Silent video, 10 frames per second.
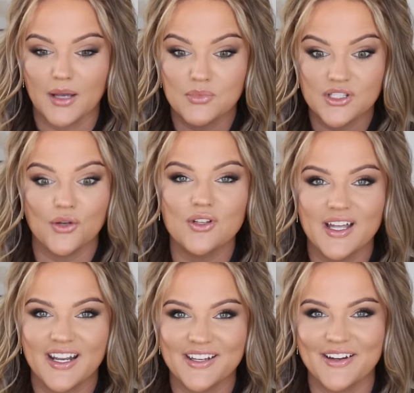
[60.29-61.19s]
I'm so
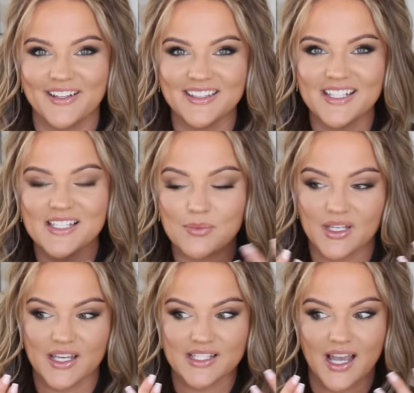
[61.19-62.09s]
glad I got this
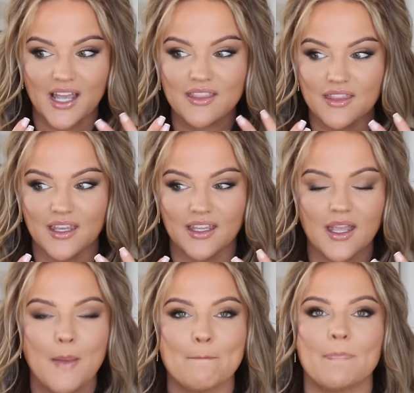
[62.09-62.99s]
because I think
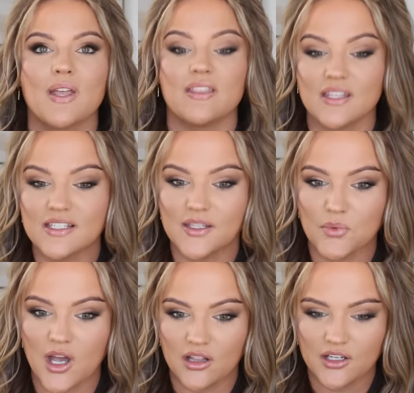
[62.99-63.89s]
this lip
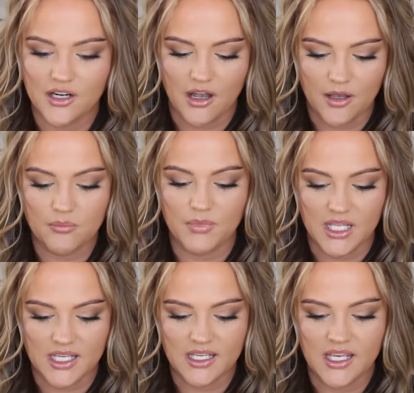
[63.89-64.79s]
color on
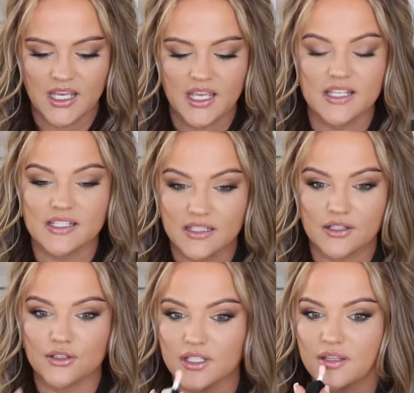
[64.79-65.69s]
me is
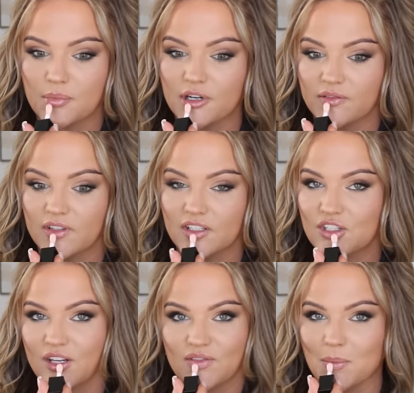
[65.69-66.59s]
literally the perfect
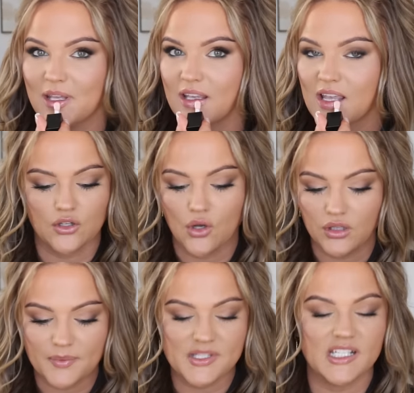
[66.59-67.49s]
shade for me. No
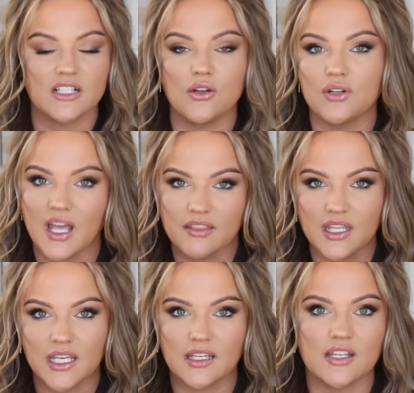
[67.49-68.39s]
lipstick, no
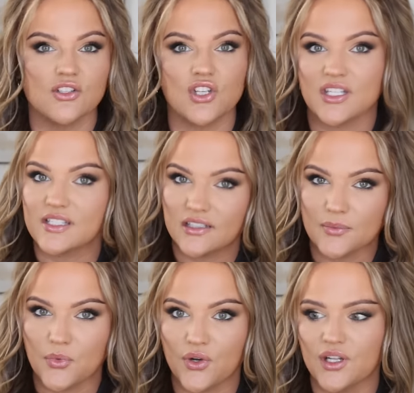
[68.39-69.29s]
nothing, just a
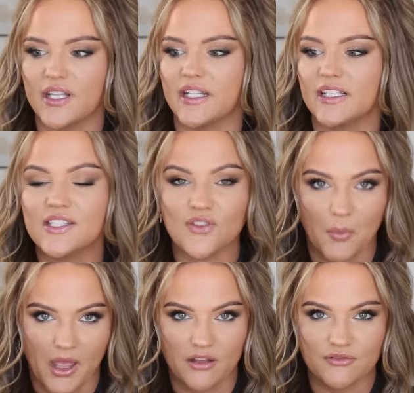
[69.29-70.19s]
lip oil, and it's from
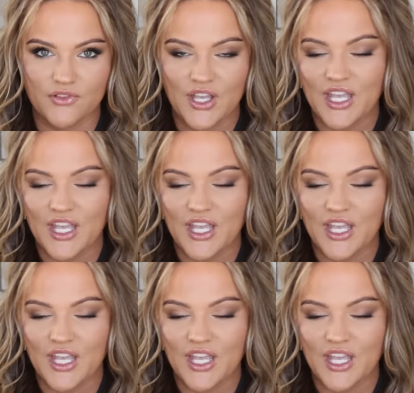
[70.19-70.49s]
e.l.f.